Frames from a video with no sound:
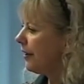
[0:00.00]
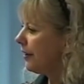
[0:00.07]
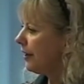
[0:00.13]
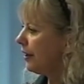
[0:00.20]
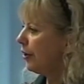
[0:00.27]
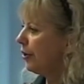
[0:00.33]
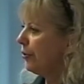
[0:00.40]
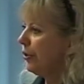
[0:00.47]
you
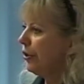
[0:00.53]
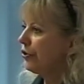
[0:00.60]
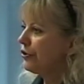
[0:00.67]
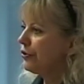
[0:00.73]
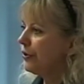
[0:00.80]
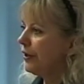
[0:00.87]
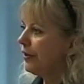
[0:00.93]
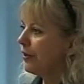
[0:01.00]
know, you're
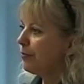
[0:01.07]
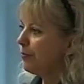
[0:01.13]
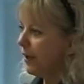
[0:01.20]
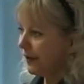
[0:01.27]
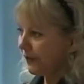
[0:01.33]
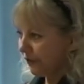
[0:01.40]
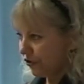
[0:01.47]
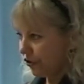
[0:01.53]
doing the
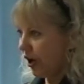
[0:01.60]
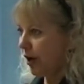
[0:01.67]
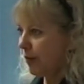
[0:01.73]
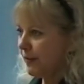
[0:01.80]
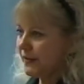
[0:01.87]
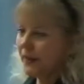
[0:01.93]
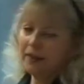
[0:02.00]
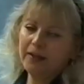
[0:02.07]
best job
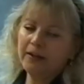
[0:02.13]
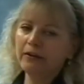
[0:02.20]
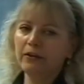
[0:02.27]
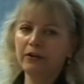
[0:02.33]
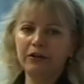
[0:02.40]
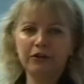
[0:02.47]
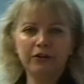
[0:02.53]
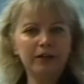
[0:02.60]
as a
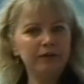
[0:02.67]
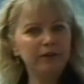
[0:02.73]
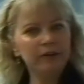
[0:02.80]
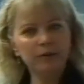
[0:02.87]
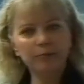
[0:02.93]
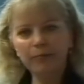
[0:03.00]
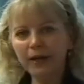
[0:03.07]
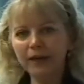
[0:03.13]
healer, you're giving
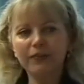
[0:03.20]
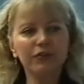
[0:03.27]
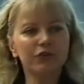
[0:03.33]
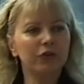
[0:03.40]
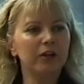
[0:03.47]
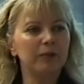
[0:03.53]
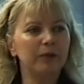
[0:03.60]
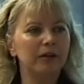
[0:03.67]
the best
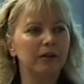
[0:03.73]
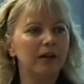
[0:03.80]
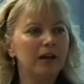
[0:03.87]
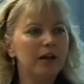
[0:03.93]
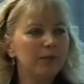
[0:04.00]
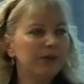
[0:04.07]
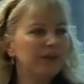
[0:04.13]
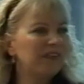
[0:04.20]
treatment,
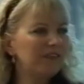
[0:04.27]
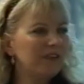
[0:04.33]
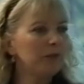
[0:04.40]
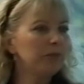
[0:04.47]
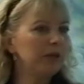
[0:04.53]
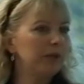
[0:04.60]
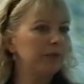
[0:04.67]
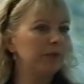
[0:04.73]
but
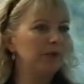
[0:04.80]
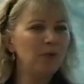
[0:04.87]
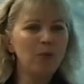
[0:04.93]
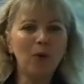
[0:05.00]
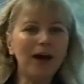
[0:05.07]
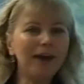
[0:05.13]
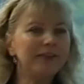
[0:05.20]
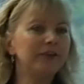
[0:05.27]
some people,
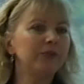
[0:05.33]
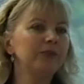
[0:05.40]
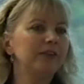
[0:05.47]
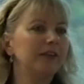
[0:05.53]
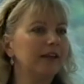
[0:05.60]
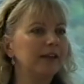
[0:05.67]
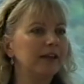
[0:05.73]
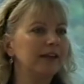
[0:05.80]
why don't
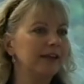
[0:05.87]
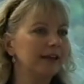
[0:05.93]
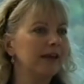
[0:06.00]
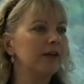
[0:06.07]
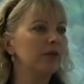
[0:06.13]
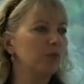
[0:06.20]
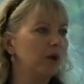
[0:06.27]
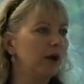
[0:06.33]
they
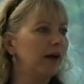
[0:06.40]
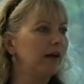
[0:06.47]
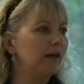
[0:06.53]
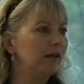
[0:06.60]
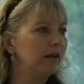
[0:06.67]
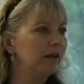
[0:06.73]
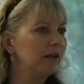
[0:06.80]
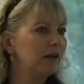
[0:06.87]
get
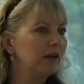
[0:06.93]
well?